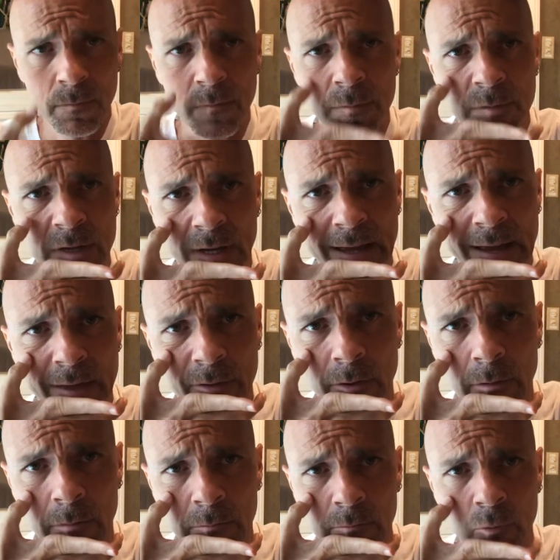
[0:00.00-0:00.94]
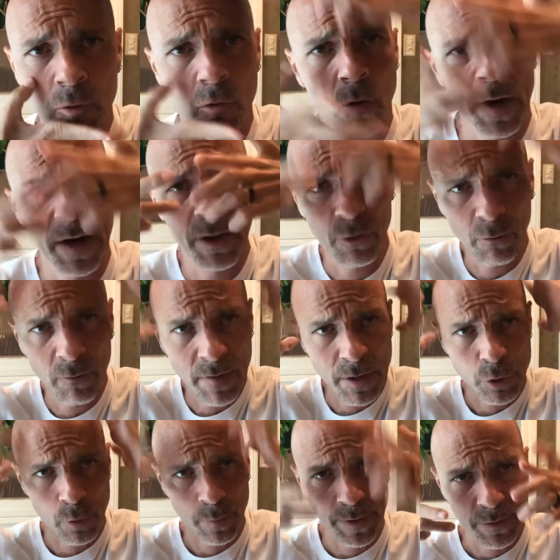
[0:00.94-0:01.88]
Together, cranial
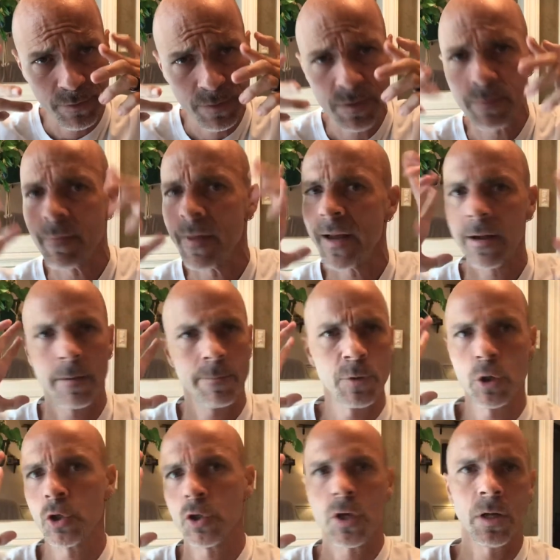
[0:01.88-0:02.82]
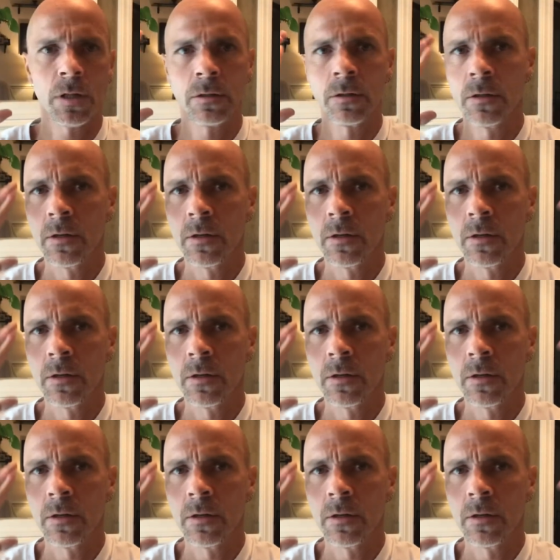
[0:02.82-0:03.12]
facial bones make up your skull.